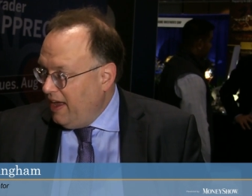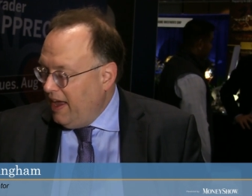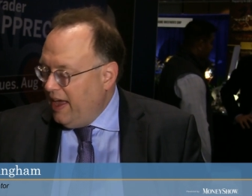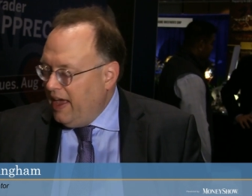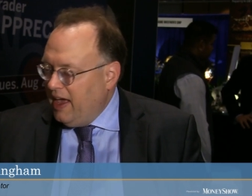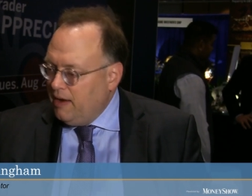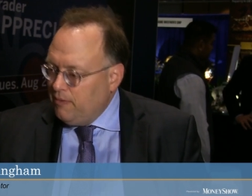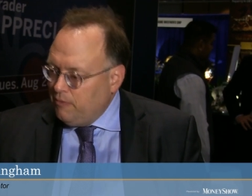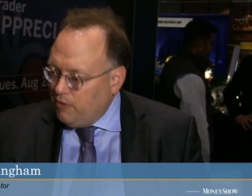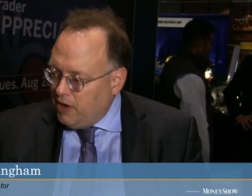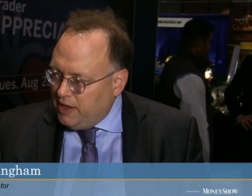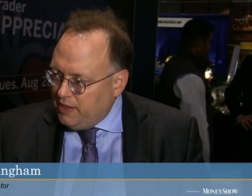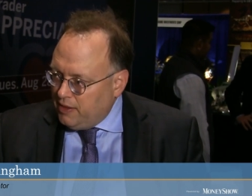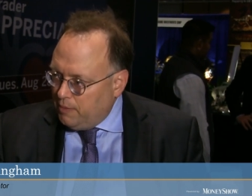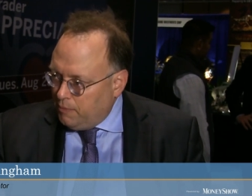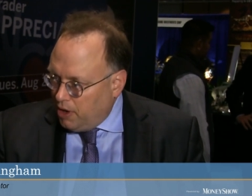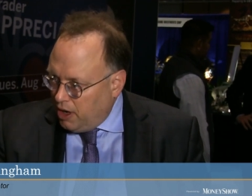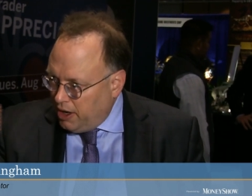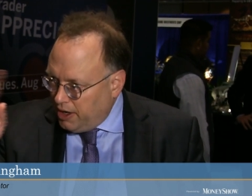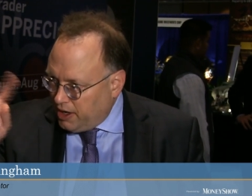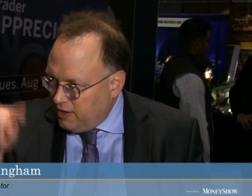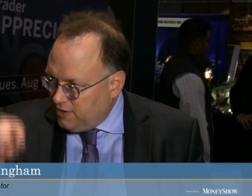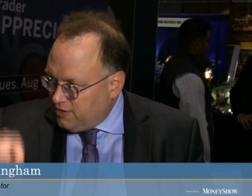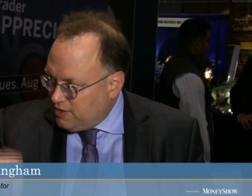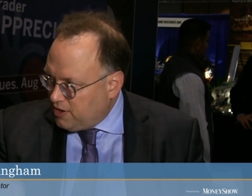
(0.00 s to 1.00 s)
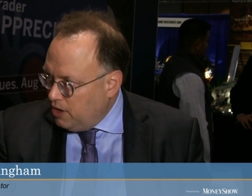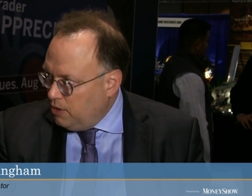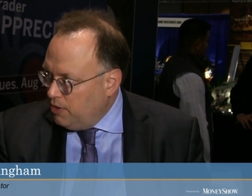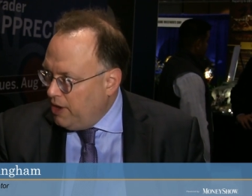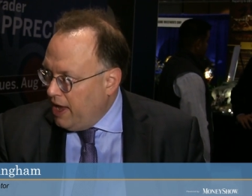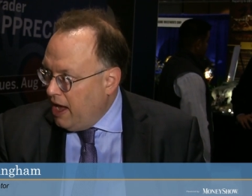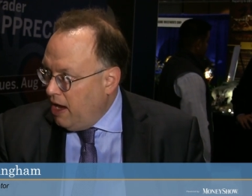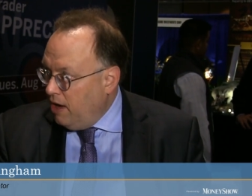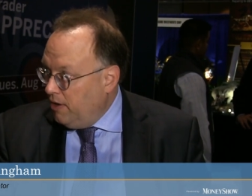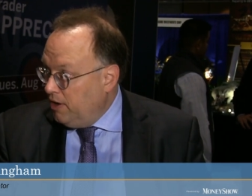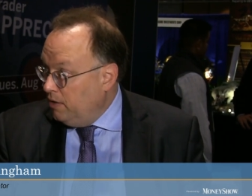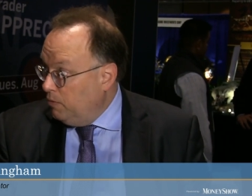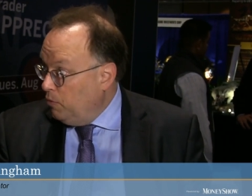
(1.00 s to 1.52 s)
And when the markets go
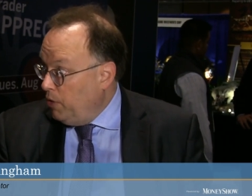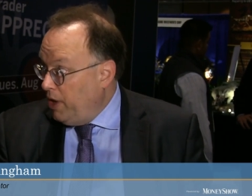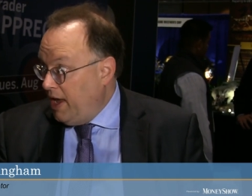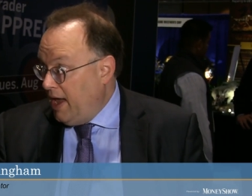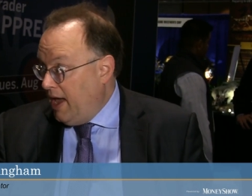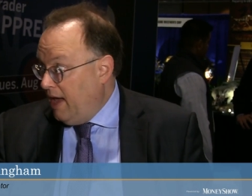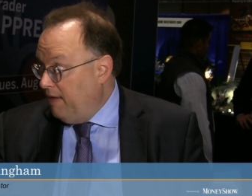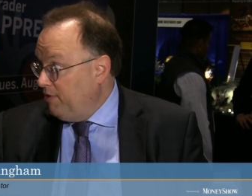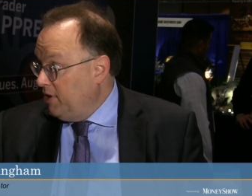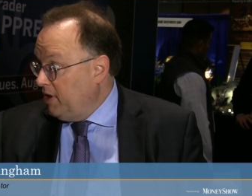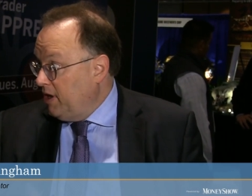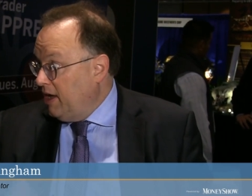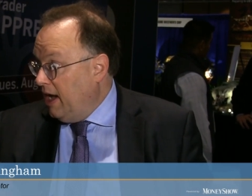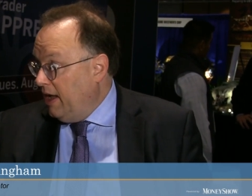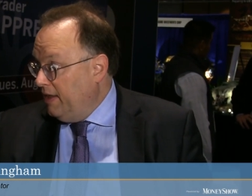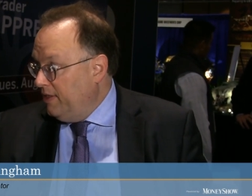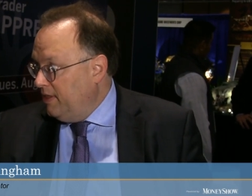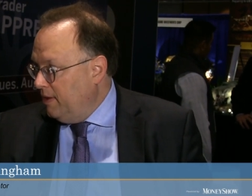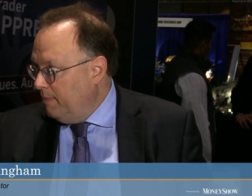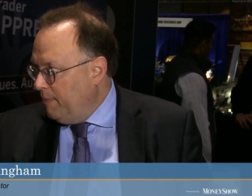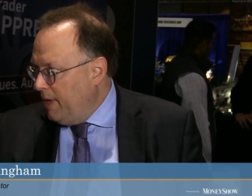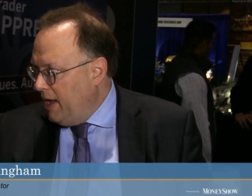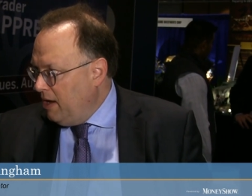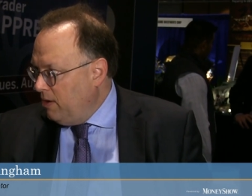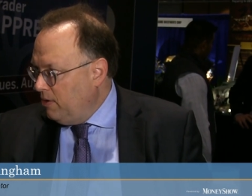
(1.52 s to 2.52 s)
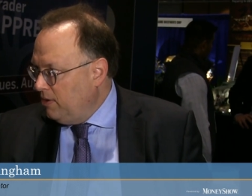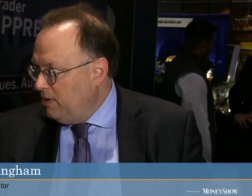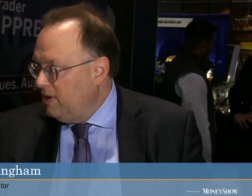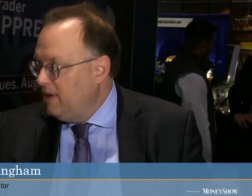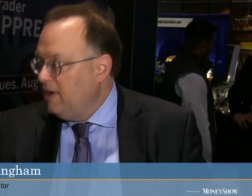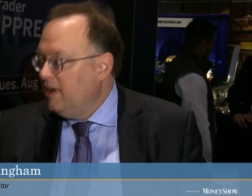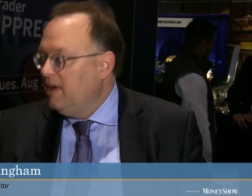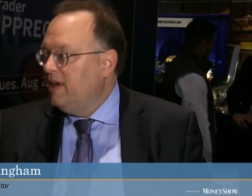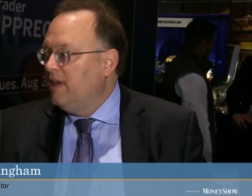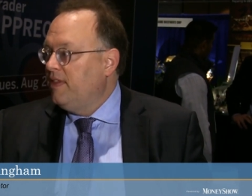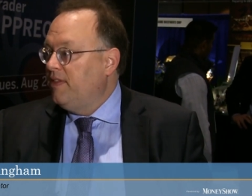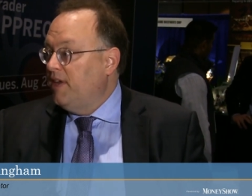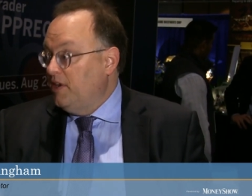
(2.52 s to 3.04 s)
down and we haven't gotten them out,
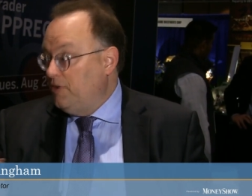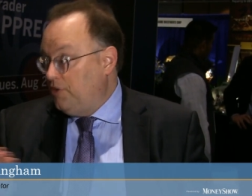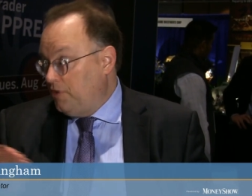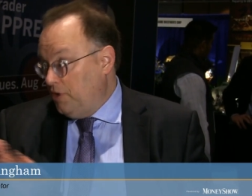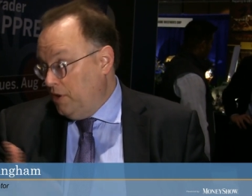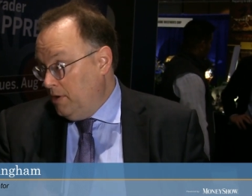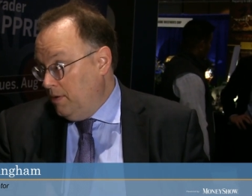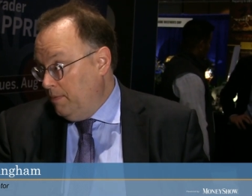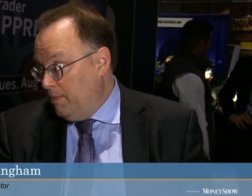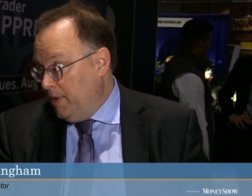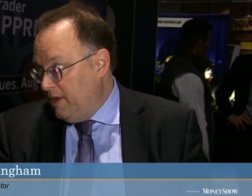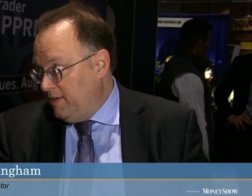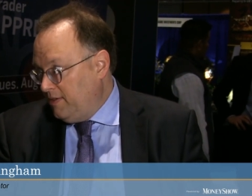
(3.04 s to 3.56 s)
they shouldn't be